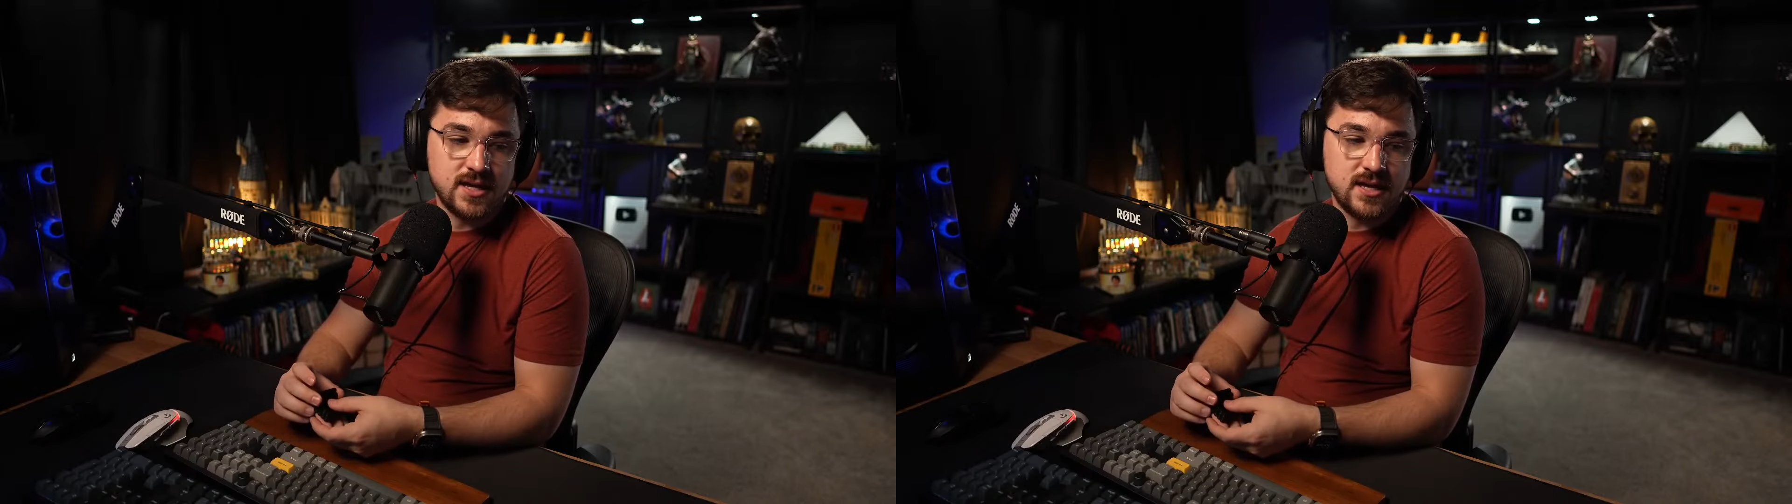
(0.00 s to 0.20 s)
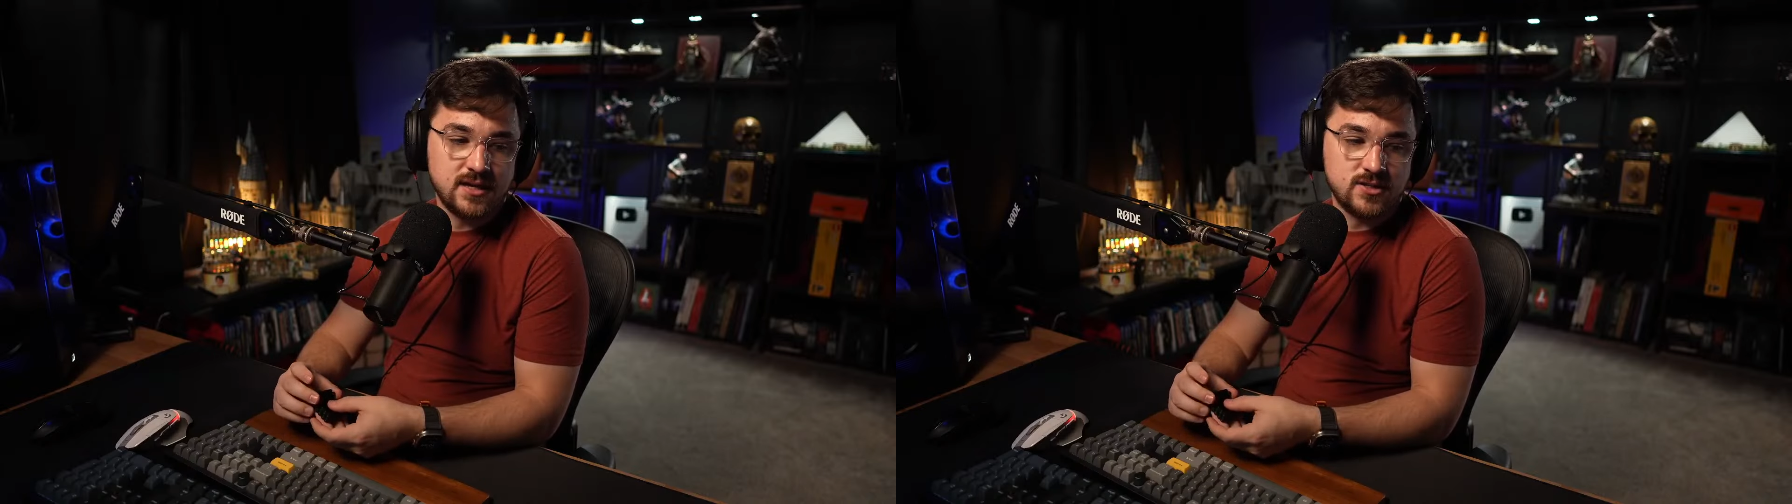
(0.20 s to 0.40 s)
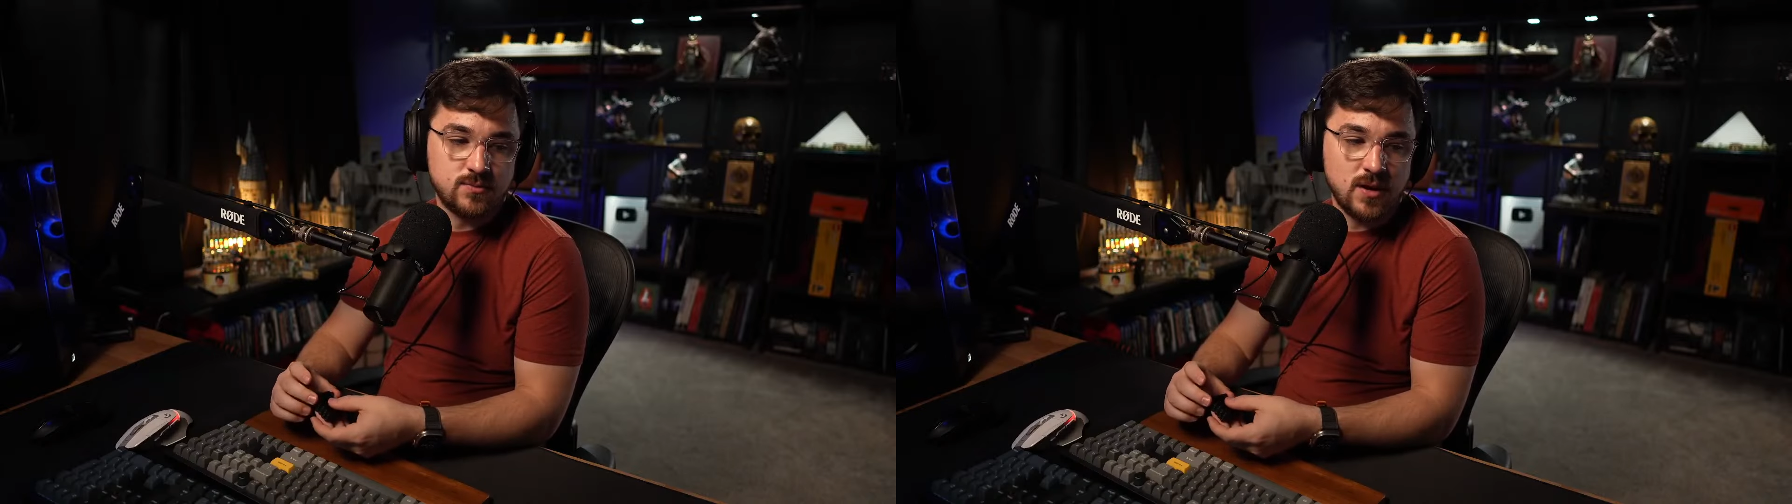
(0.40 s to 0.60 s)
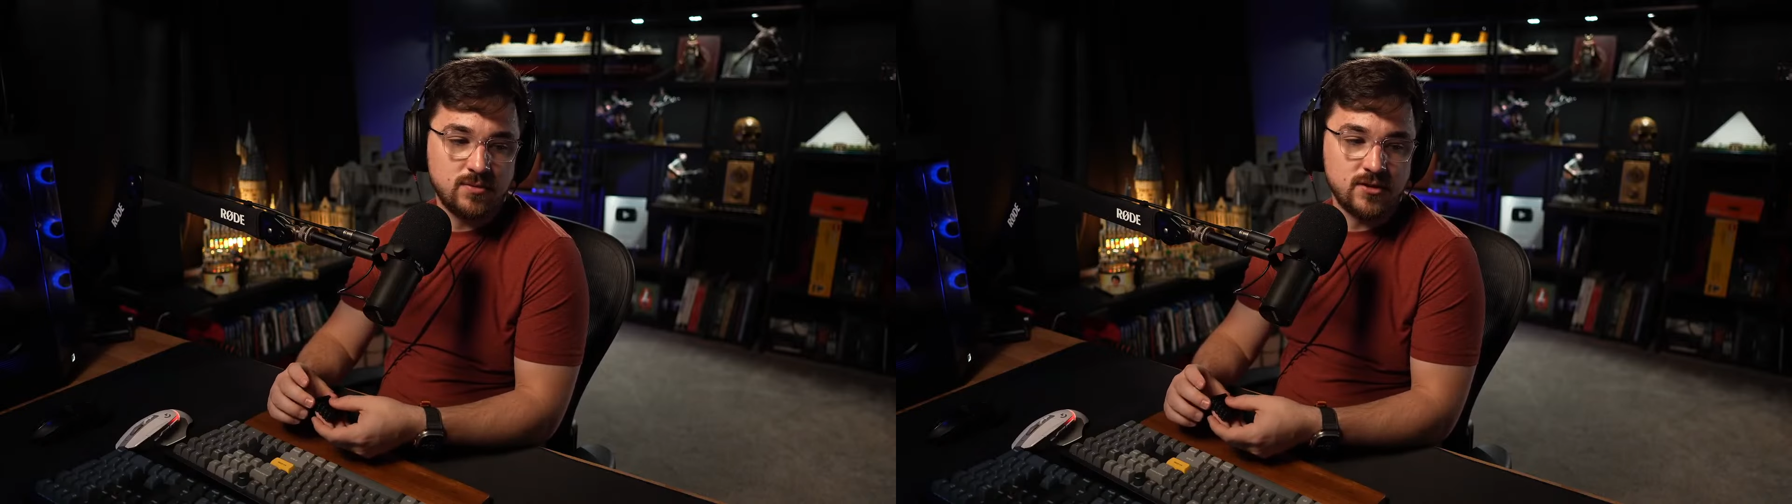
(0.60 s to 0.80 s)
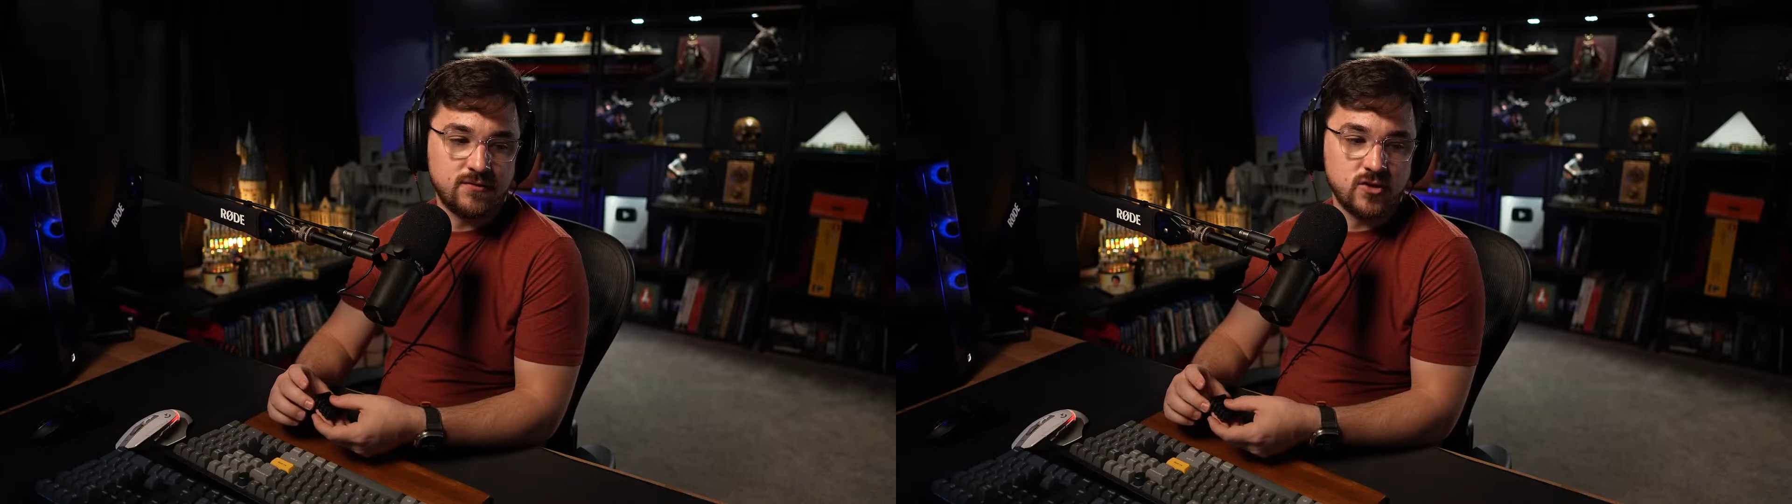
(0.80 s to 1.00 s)
it's
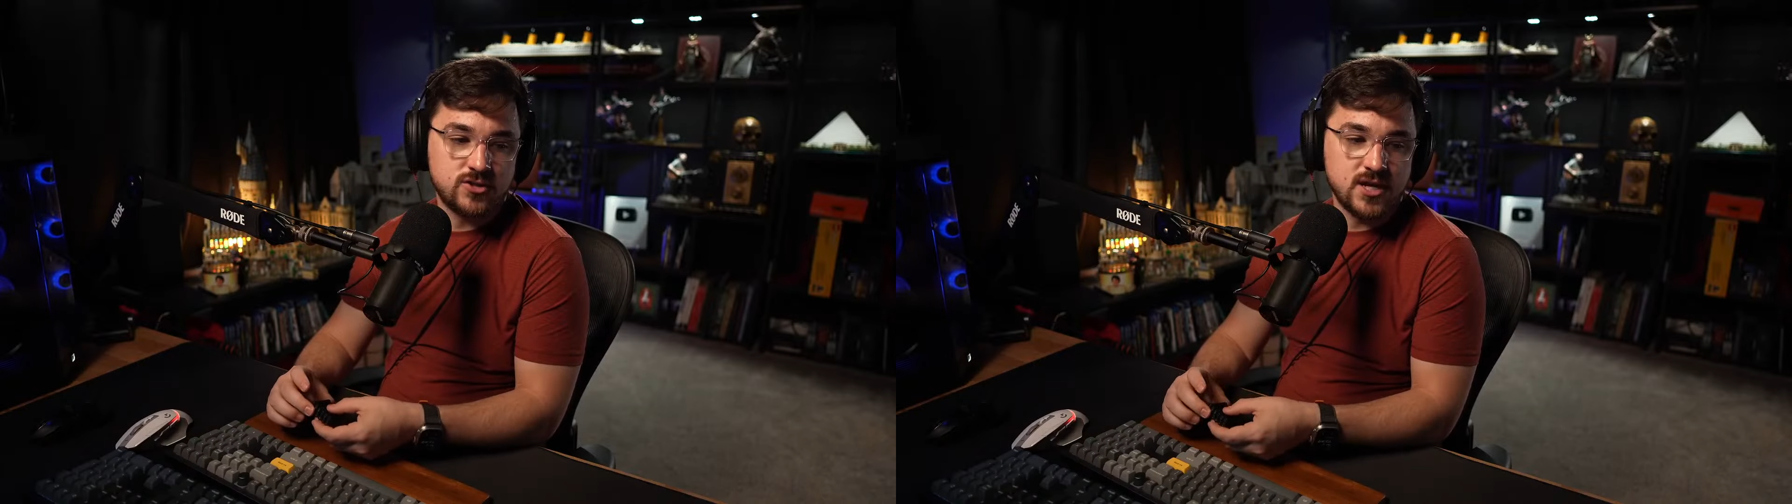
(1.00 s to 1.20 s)
probably the first